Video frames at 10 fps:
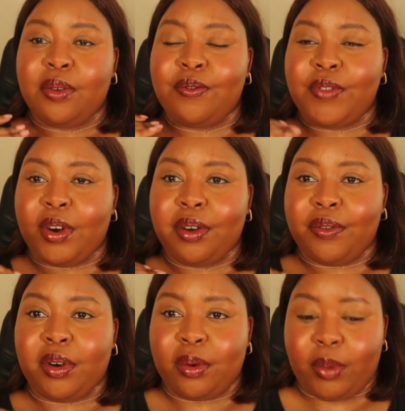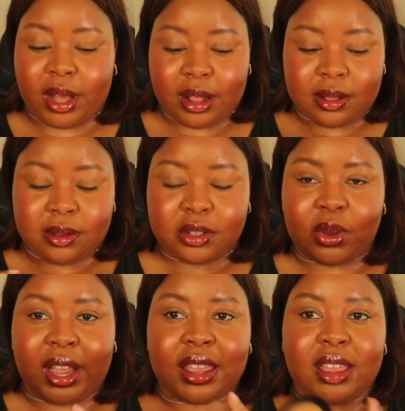very well. So
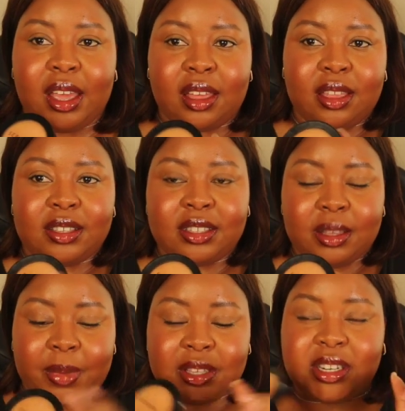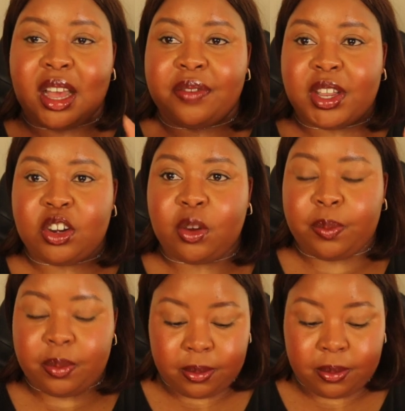I think this is a must-have in your